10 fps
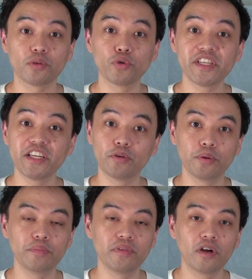a rookie
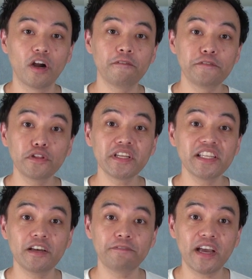group, are feeling
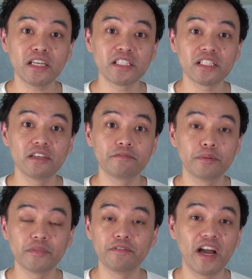the effects
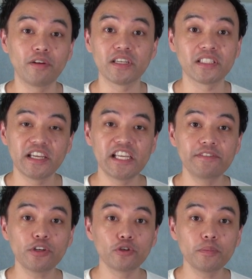from the virus.
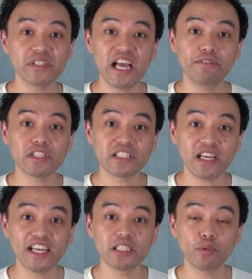Even groups that have a
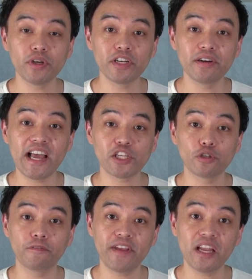sizable
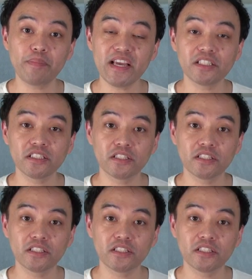international fan base,